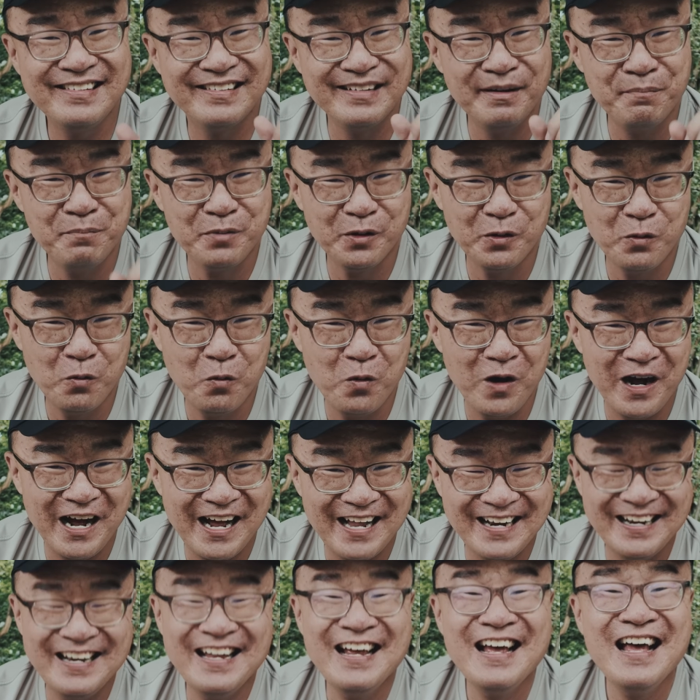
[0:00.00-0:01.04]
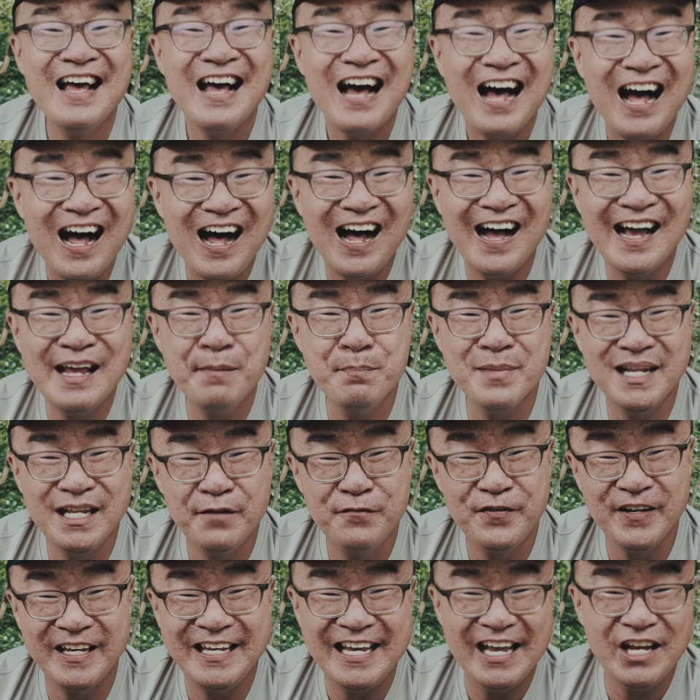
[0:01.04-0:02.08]
number 1. High
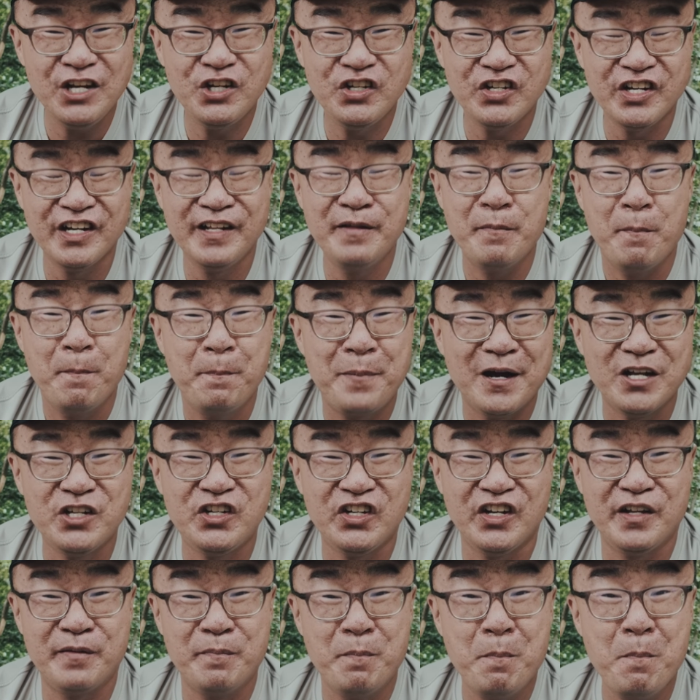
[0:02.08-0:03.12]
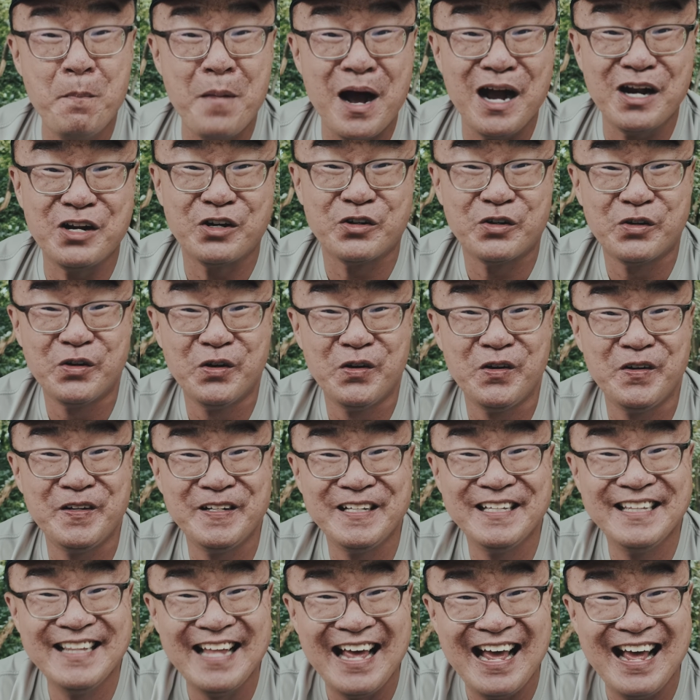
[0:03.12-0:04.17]
magnification budget macro
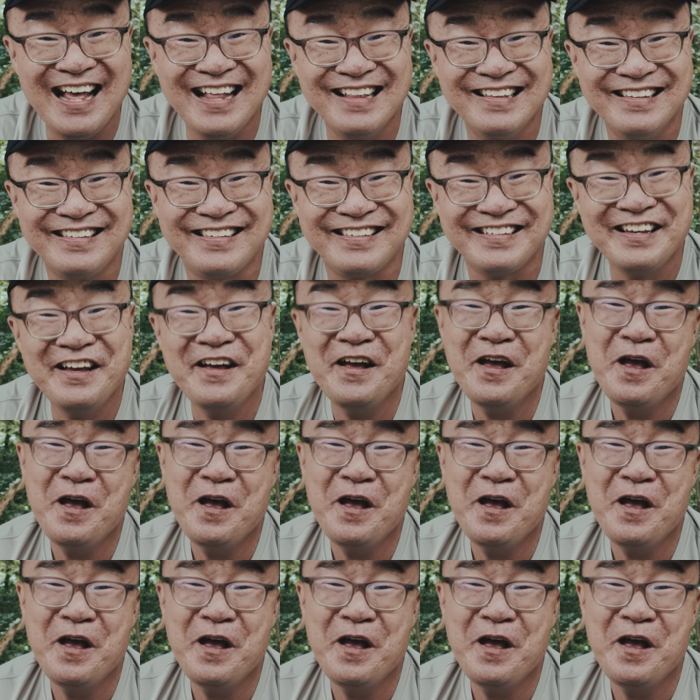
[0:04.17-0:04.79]
lens.